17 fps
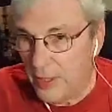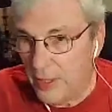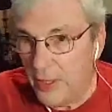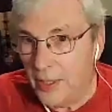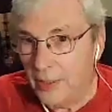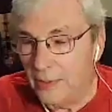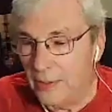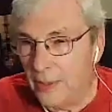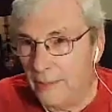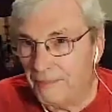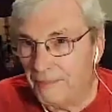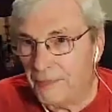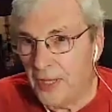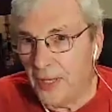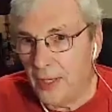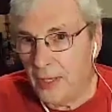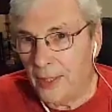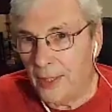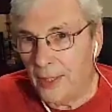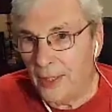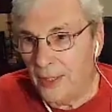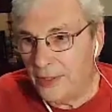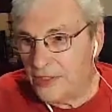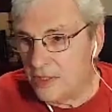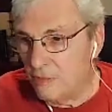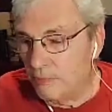and
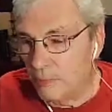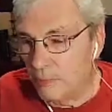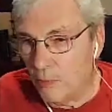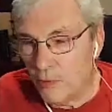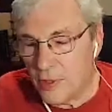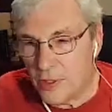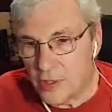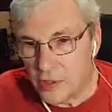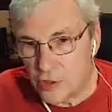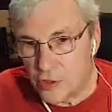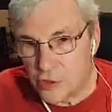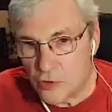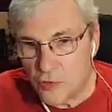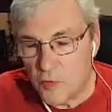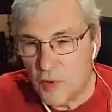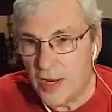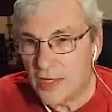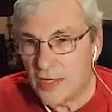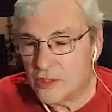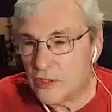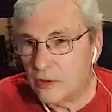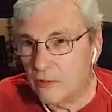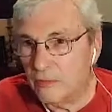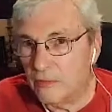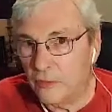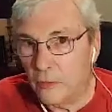it's important to stress
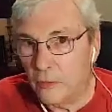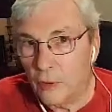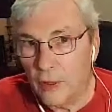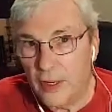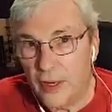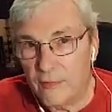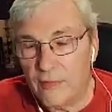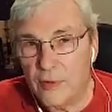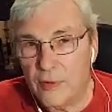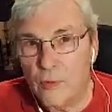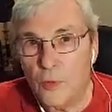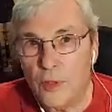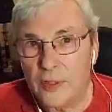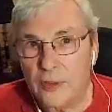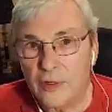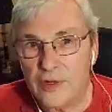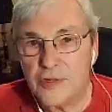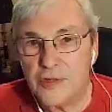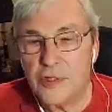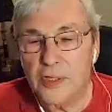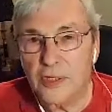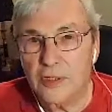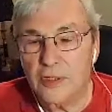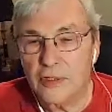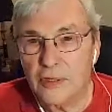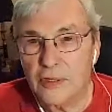for everyone listening
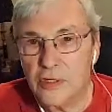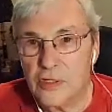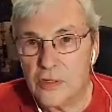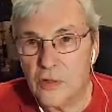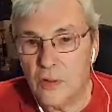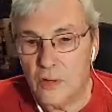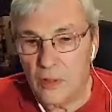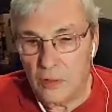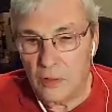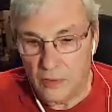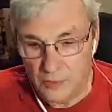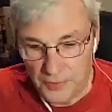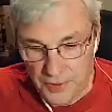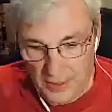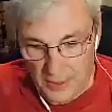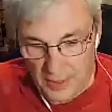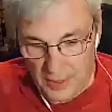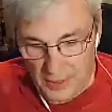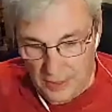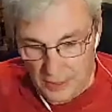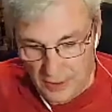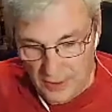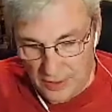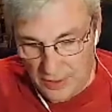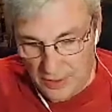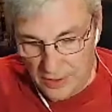to this call,
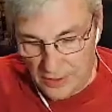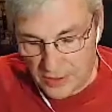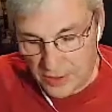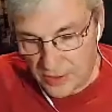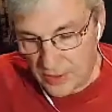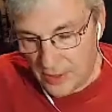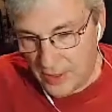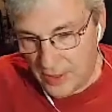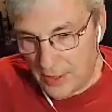is